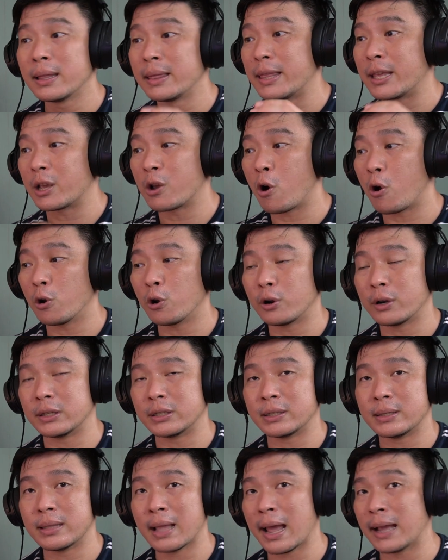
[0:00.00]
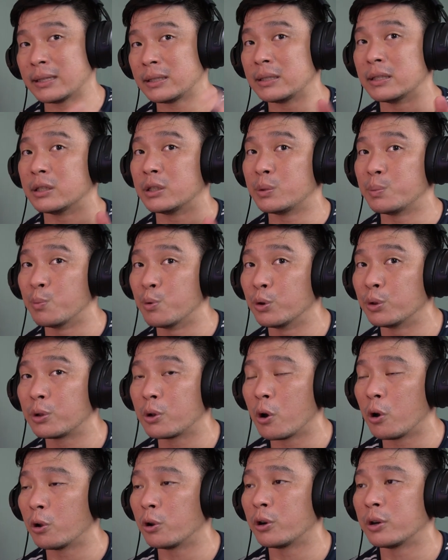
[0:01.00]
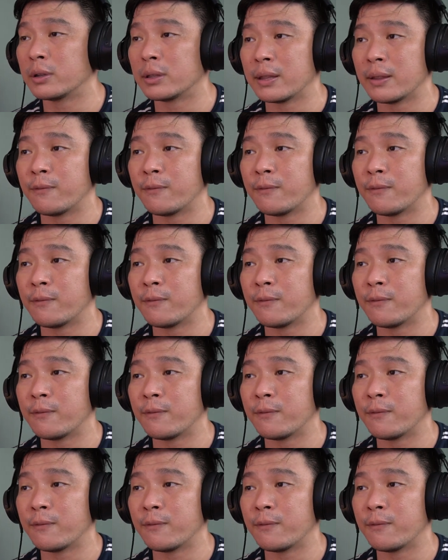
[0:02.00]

The color is nice, the smooth color,